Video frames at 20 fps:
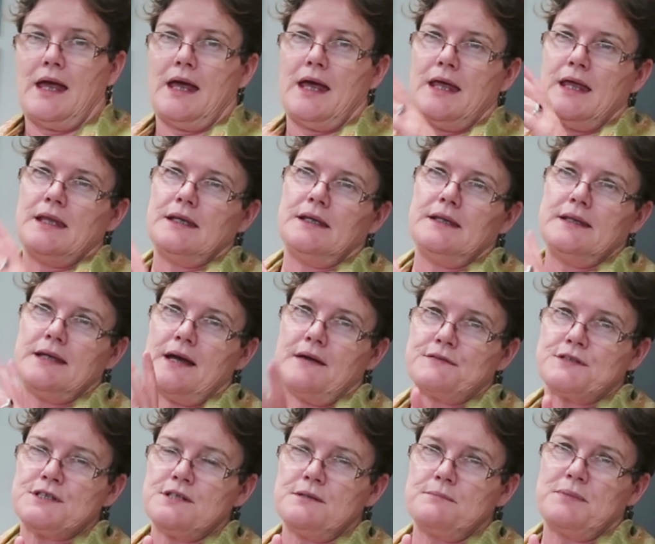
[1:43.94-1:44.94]
and in the
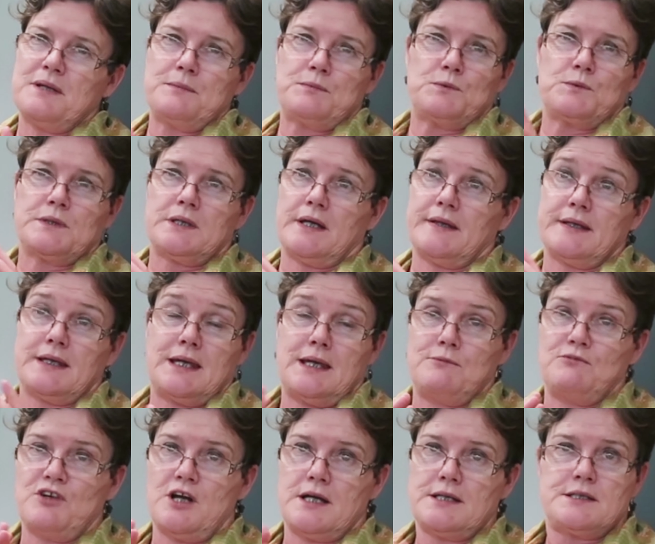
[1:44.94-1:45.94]
afternoon people would either
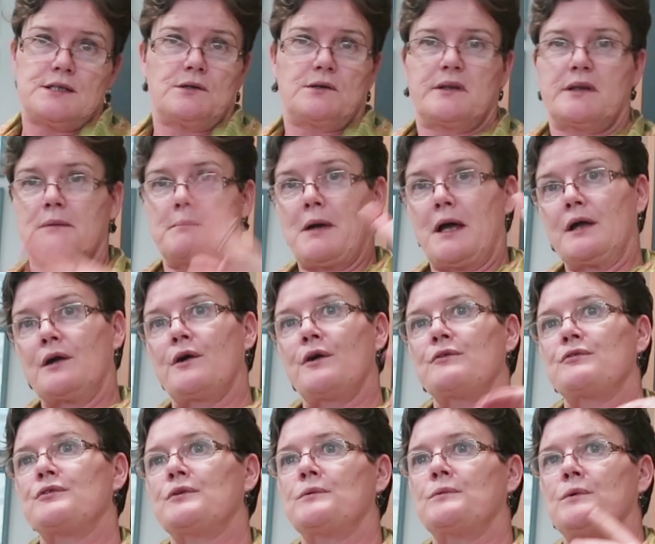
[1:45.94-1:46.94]
keep writing or they might
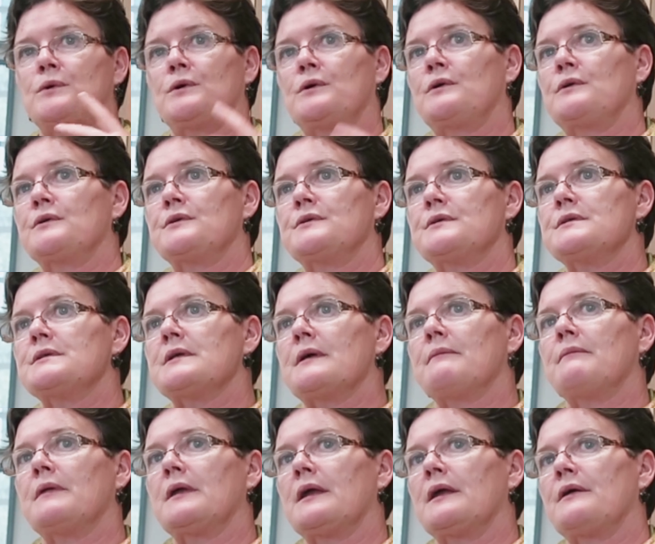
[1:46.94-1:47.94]
go for a walk or do
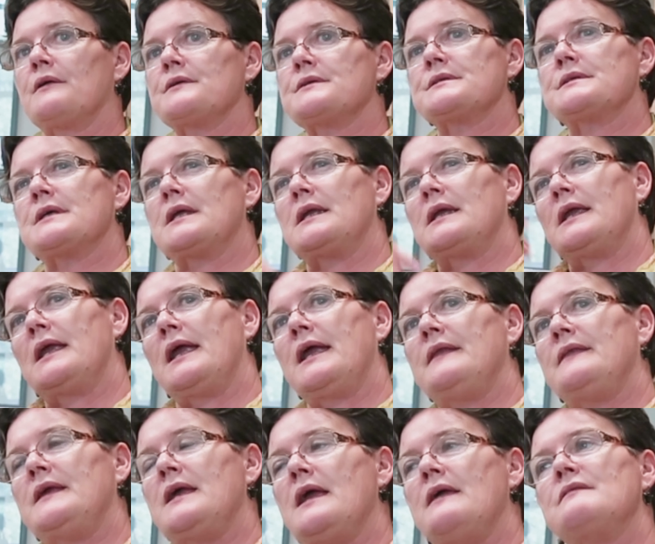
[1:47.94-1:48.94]
something else, and
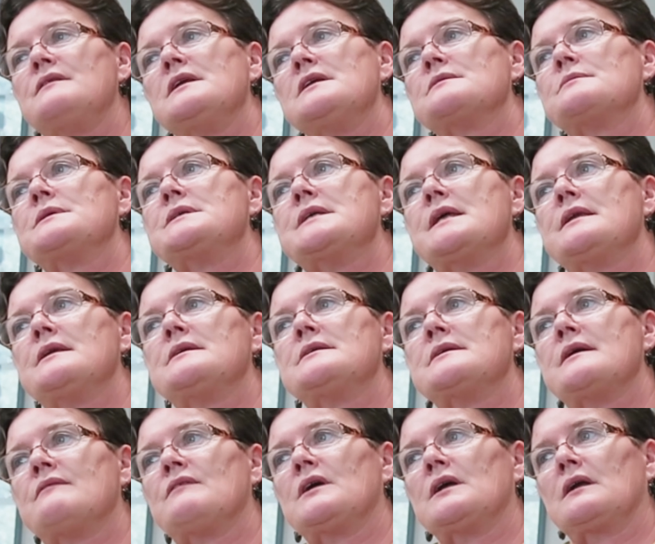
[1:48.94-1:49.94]
in the evenings we
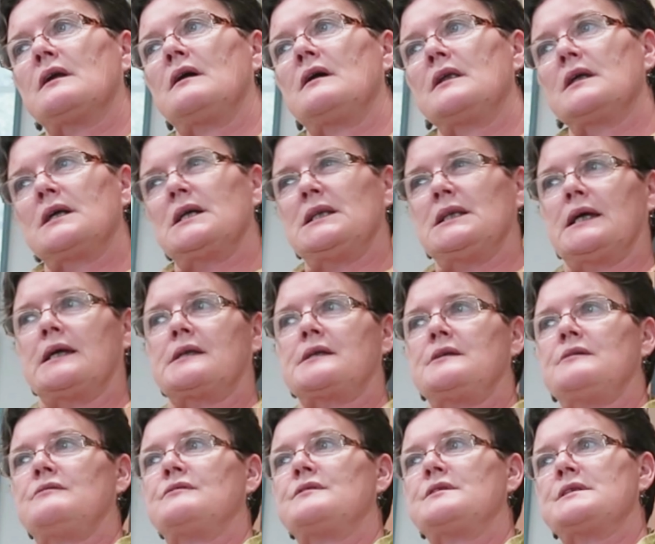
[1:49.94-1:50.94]
tended to have a kind of
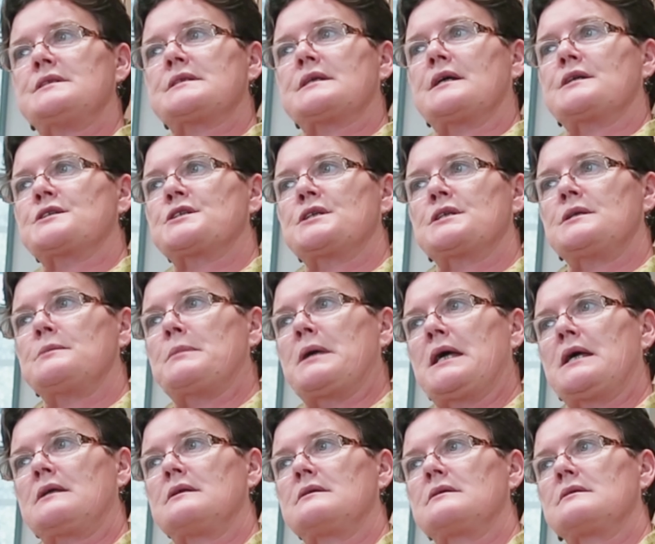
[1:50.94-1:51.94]
collective discussion
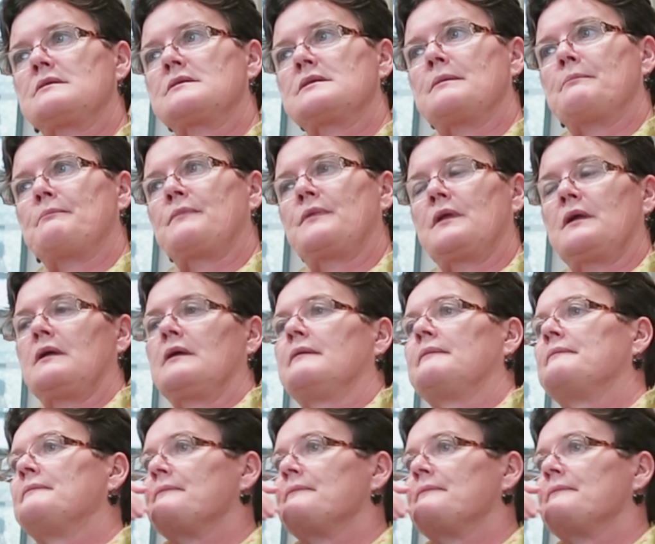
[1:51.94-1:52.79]
about something.